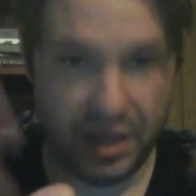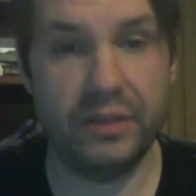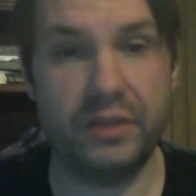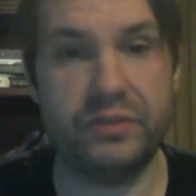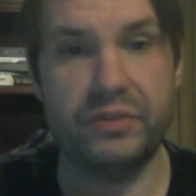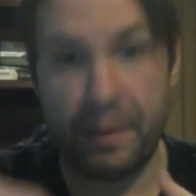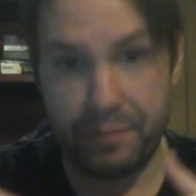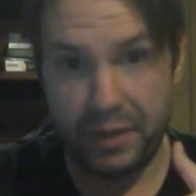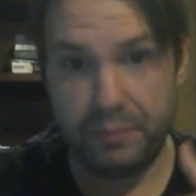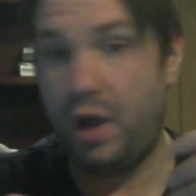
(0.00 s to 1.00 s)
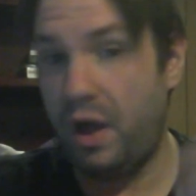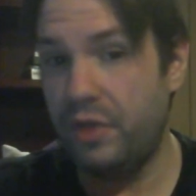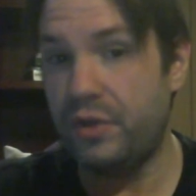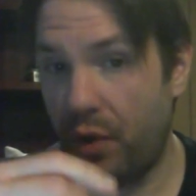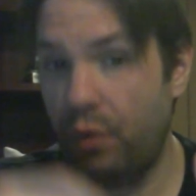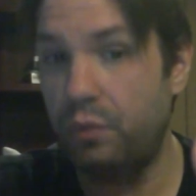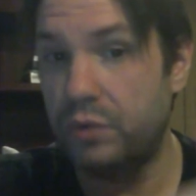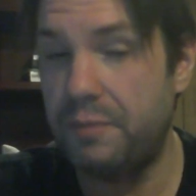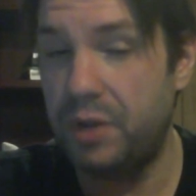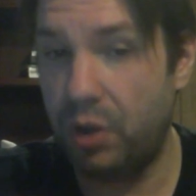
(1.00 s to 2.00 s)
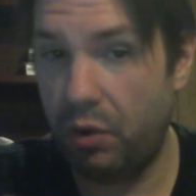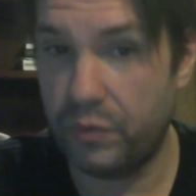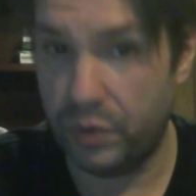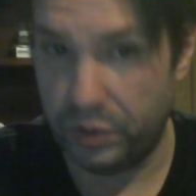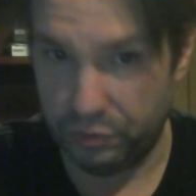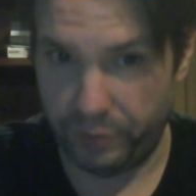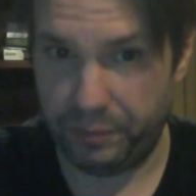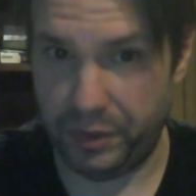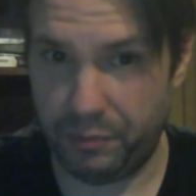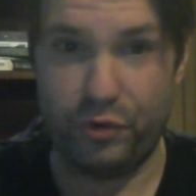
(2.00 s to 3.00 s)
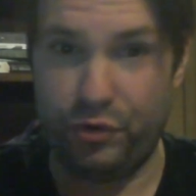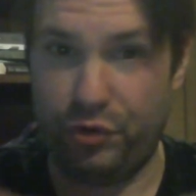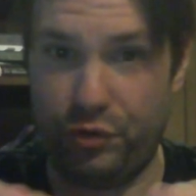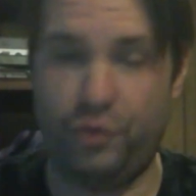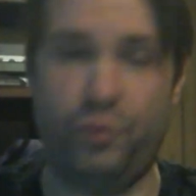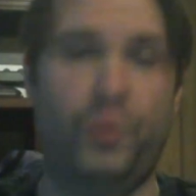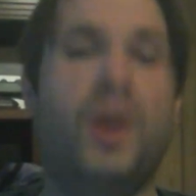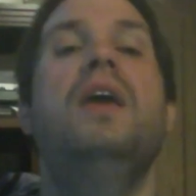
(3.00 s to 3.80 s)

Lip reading: This is not people on their own coming over and jumping the border. No.